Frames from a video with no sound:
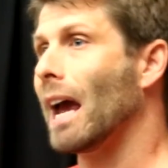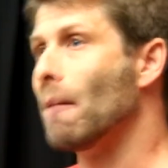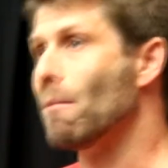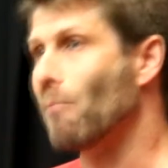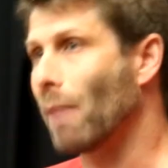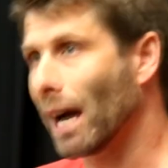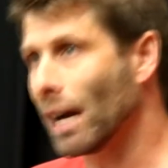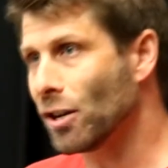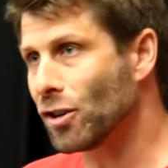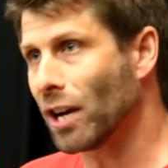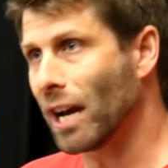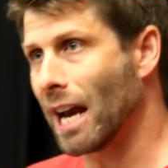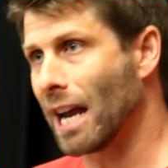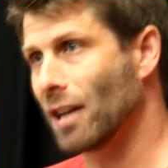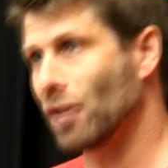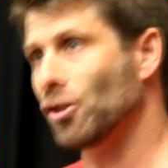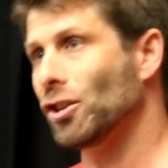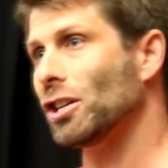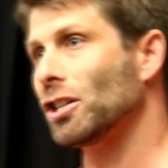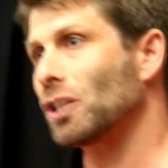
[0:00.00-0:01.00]
and major
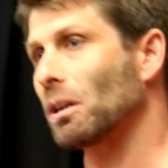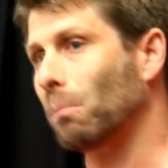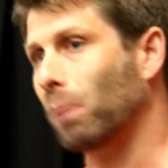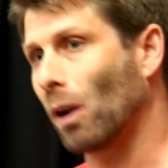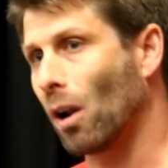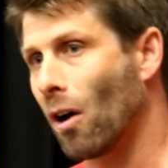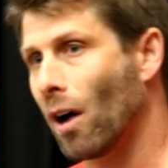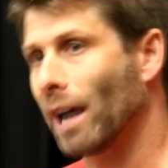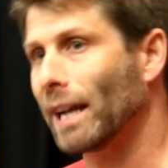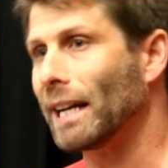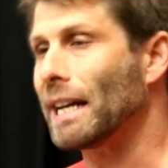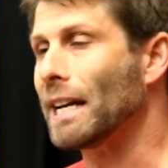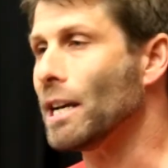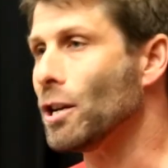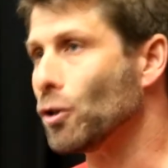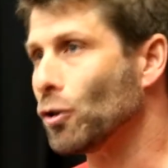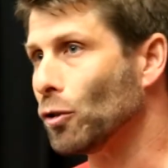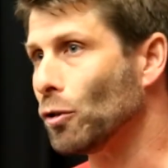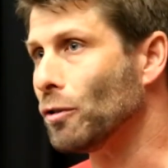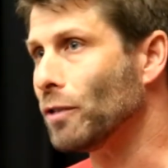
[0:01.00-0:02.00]
energy supply
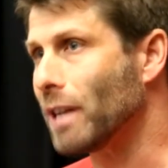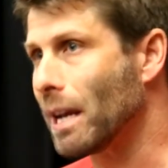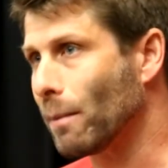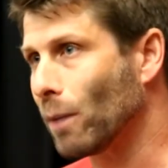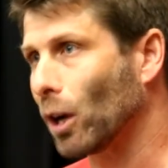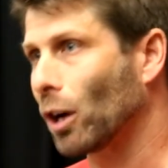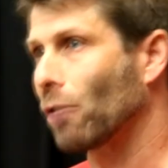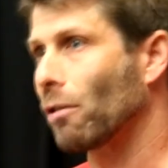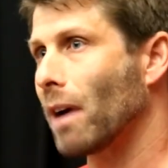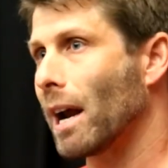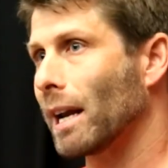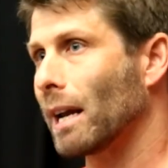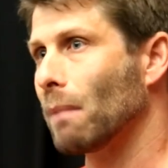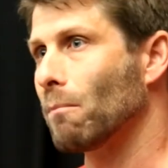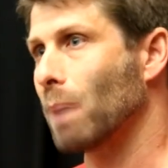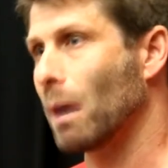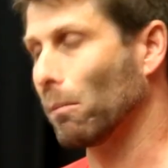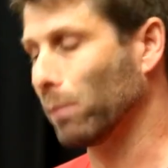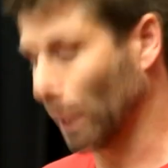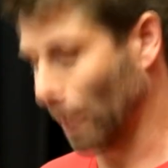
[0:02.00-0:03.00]
into
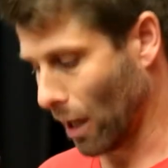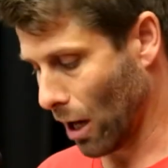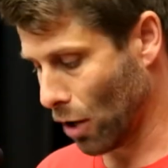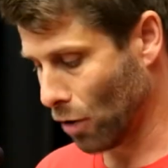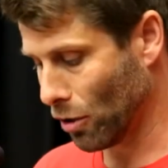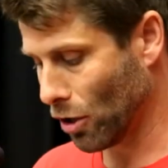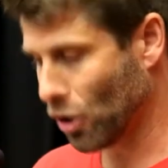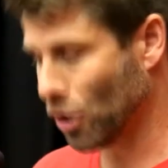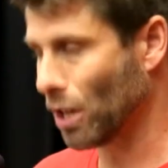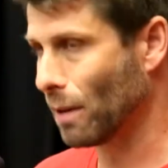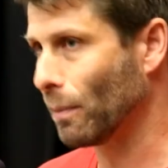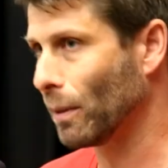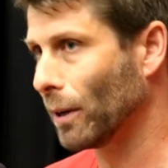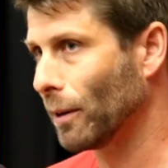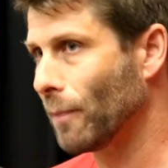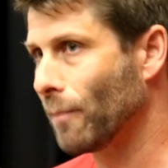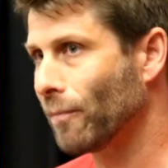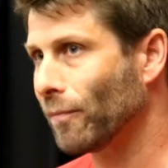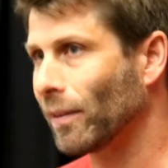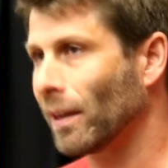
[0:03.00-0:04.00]
democratic public ownership.
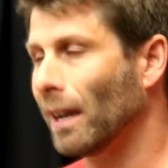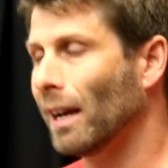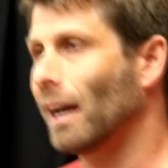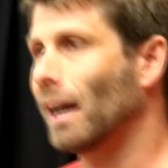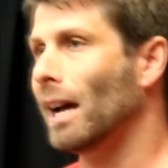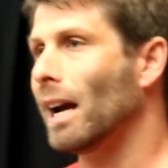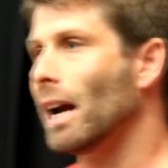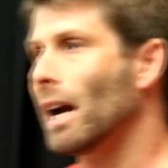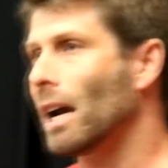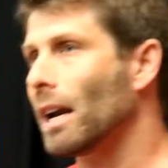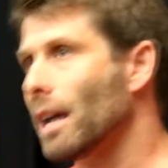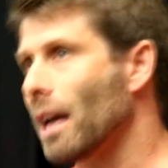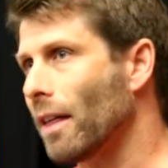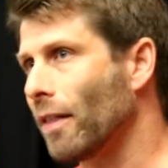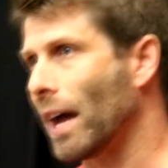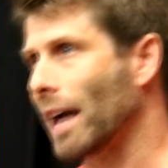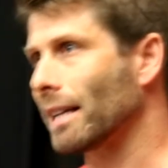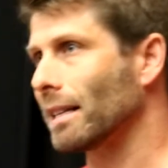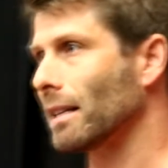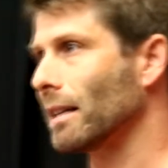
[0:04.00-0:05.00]
Yeah.
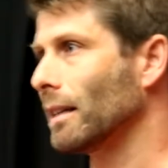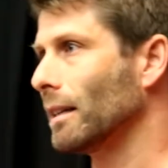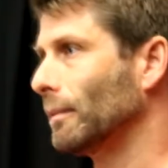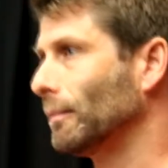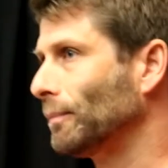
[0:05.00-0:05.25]
That